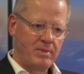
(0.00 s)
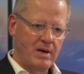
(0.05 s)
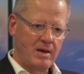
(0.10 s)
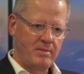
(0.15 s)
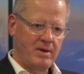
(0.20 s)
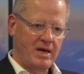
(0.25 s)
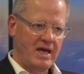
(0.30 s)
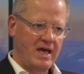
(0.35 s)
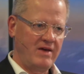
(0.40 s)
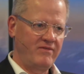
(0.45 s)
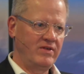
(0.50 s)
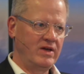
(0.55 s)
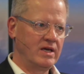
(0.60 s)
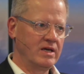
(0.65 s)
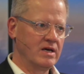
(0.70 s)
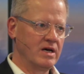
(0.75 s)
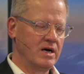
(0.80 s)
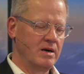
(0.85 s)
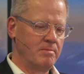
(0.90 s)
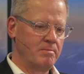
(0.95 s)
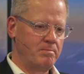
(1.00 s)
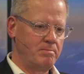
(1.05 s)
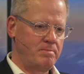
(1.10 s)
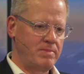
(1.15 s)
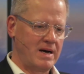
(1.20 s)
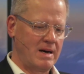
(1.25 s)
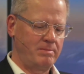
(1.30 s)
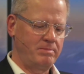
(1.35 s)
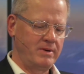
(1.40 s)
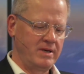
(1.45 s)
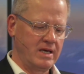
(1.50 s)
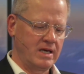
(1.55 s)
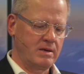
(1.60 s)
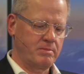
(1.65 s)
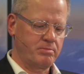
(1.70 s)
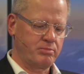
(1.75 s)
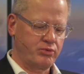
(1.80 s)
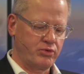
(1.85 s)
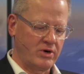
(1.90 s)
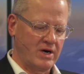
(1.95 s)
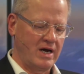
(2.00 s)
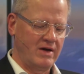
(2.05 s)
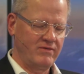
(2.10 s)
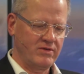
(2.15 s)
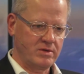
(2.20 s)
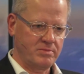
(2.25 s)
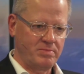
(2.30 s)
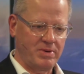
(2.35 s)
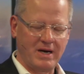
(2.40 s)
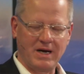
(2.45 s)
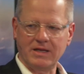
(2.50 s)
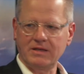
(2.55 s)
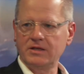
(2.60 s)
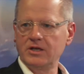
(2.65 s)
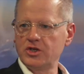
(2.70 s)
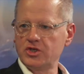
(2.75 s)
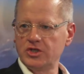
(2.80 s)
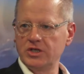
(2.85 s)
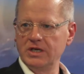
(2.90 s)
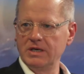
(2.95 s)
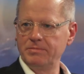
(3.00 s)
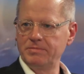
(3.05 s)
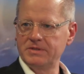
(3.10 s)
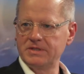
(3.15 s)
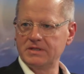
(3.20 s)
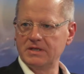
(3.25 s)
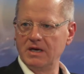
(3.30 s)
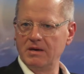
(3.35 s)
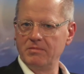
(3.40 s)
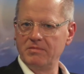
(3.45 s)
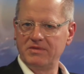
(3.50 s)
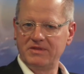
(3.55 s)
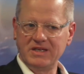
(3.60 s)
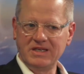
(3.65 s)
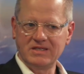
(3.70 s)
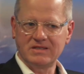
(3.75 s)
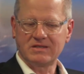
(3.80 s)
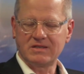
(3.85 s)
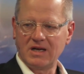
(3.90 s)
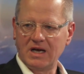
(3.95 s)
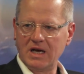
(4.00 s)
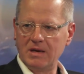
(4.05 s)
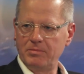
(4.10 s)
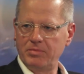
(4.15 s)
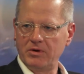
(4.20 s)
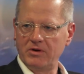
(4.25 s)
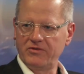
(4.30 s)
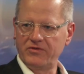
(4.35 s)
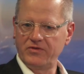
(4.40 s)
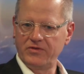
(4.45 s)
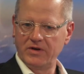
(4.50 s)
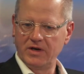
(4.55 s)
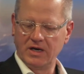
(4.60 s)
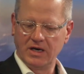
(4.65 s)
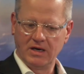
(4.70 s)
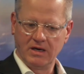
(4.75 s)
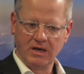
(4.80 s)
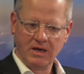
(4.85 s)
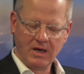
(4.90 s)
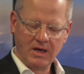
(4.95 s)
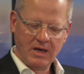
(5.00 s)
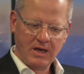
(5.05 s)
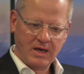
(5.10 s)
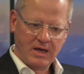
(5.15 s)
by having public-private partnerships, these type of